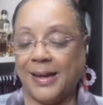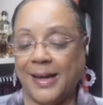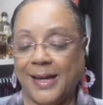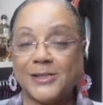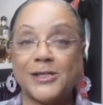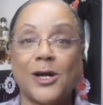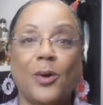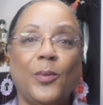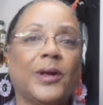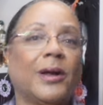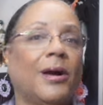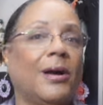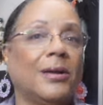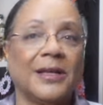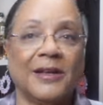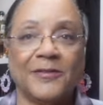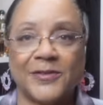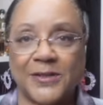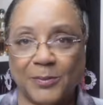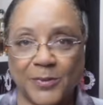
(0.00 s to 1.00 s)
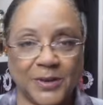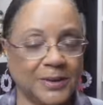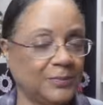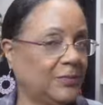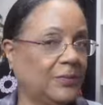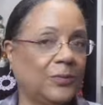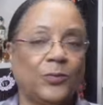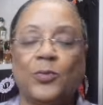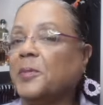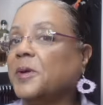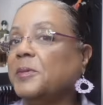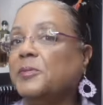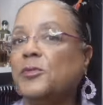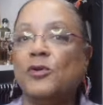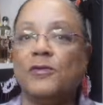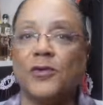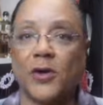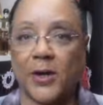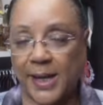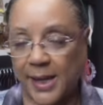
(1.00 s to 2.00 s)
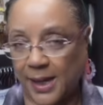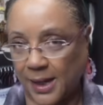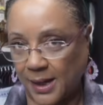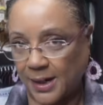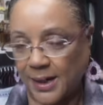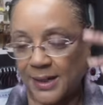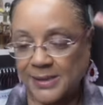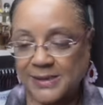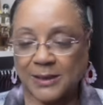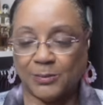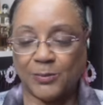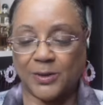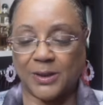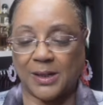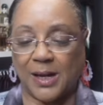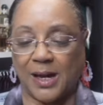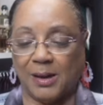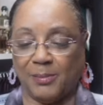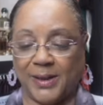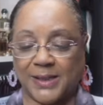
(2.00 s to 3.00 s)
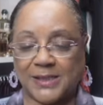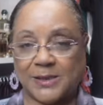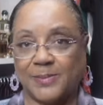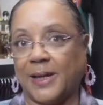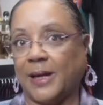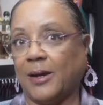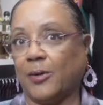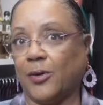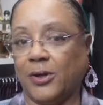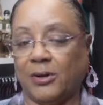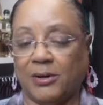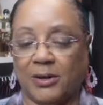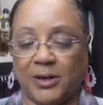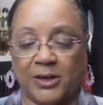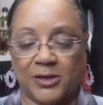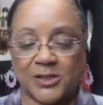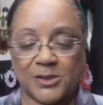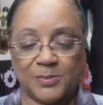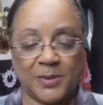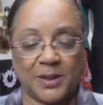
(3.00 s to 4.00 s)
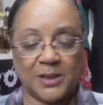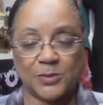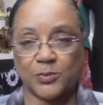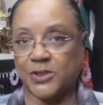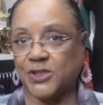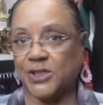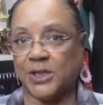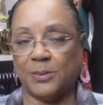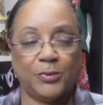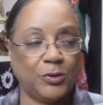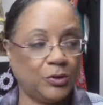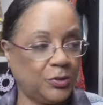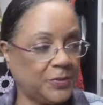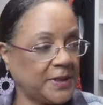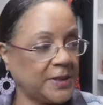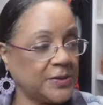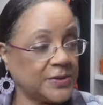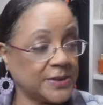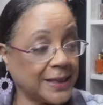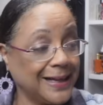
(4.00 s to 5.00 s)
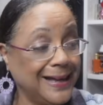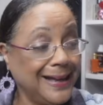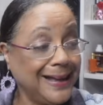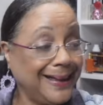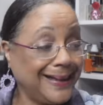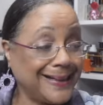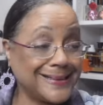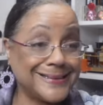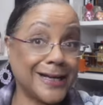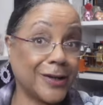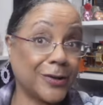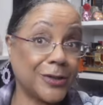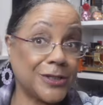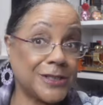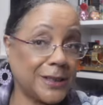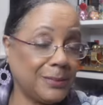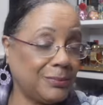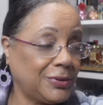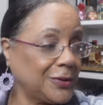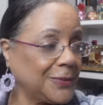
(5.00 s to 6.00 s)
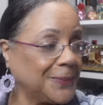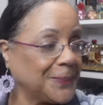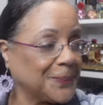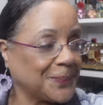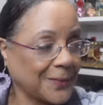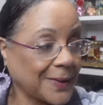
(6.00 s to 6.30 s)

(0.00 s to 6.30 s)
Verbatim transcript: And don't we all love someone when we move our head and someone comments about how good our hair smells, what shampoo we're using, and it's not our shampoo?